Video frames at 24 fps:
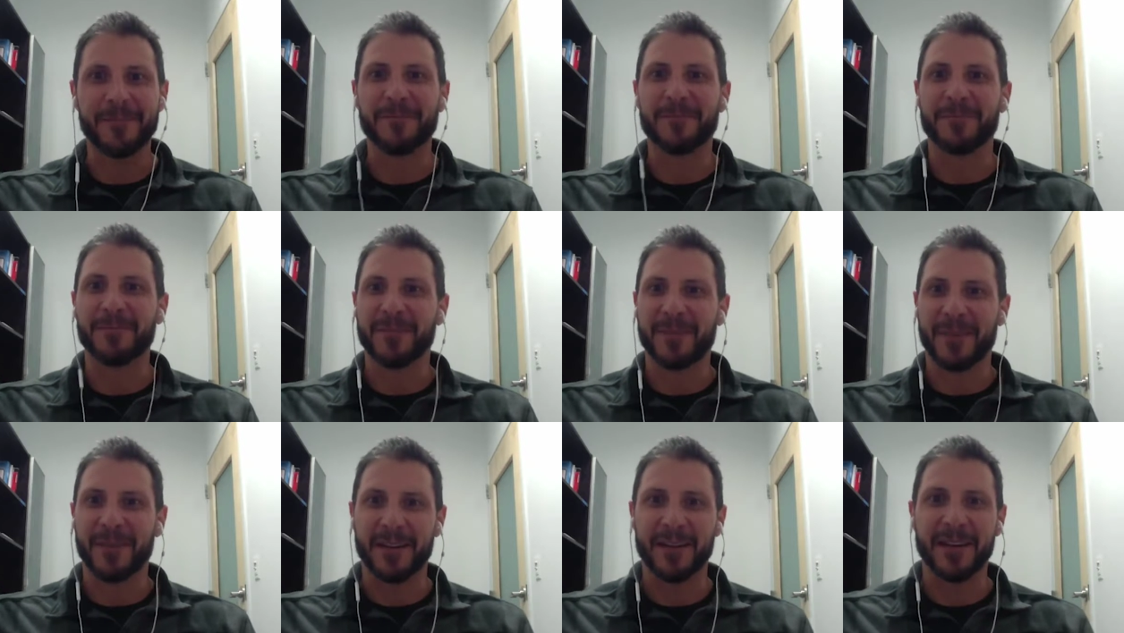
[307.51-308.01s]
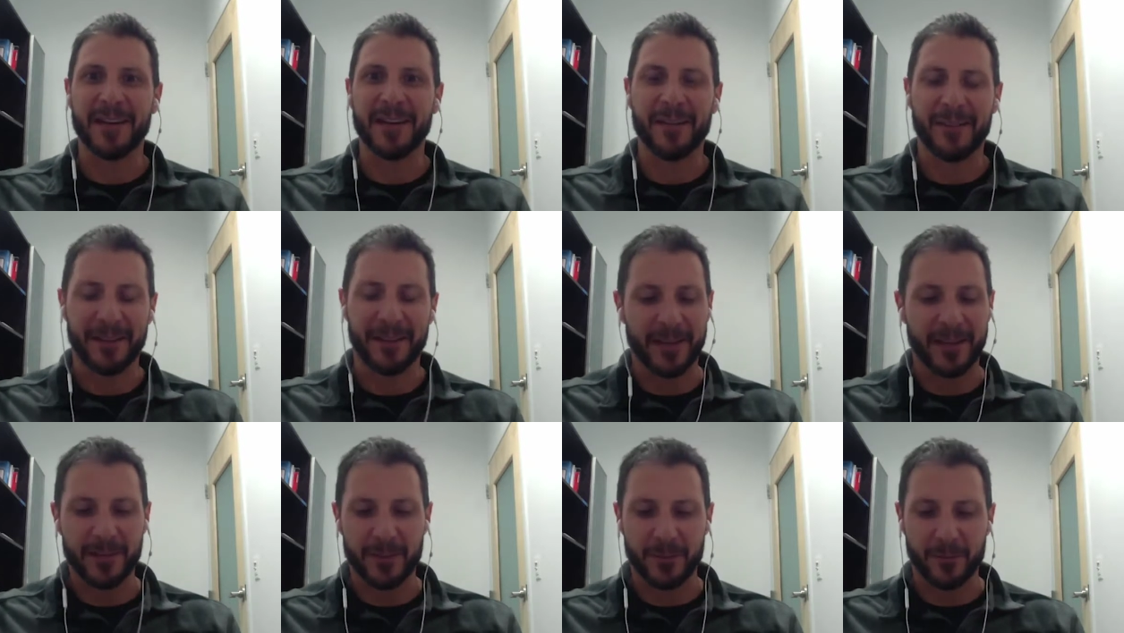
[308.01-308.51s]
Yeah. And I
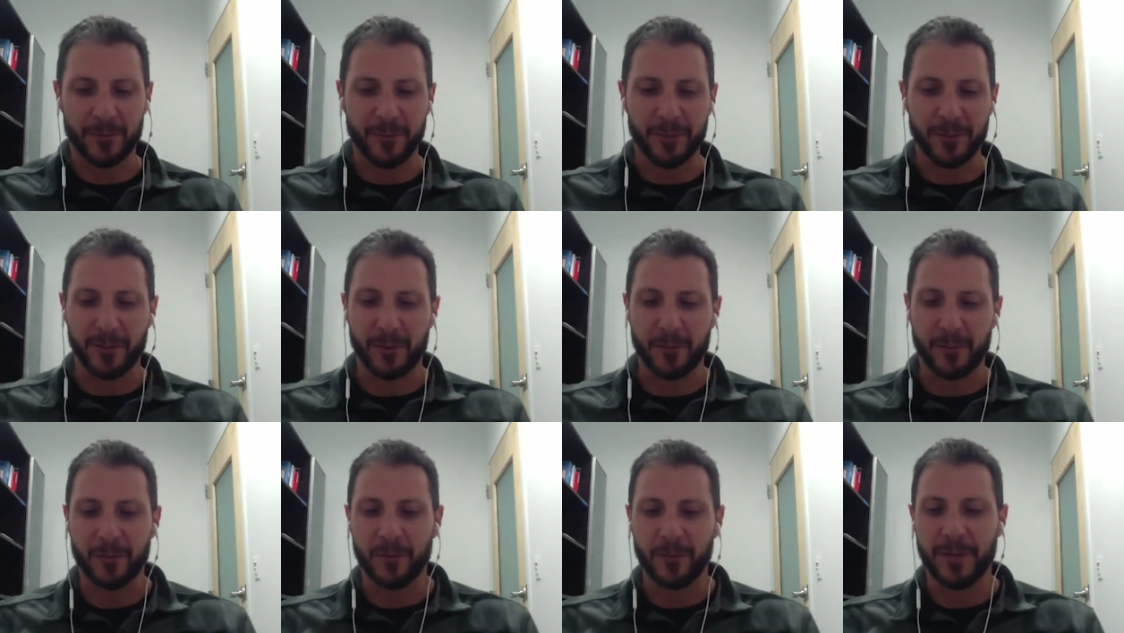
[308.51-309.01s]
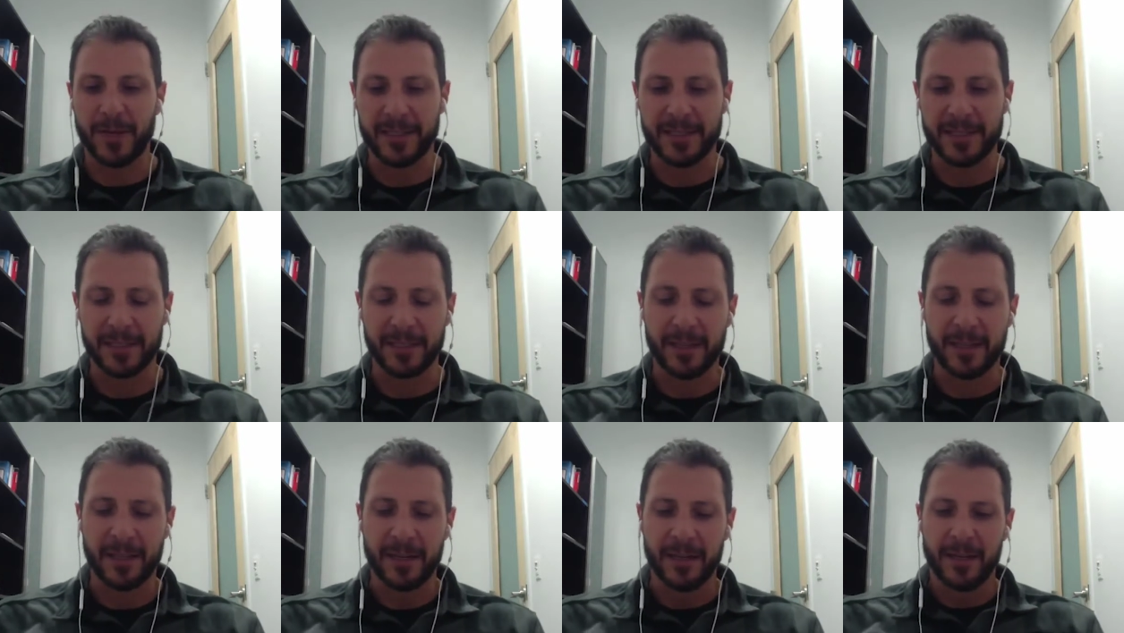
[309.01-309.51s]
think that's a really cool
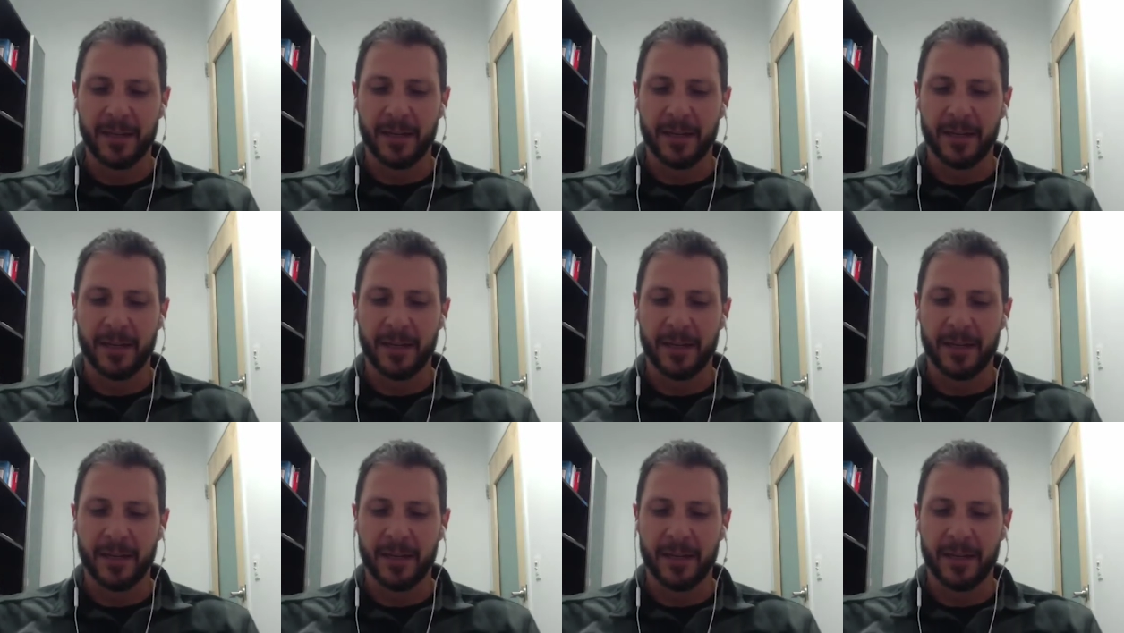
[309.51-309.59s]
lesson.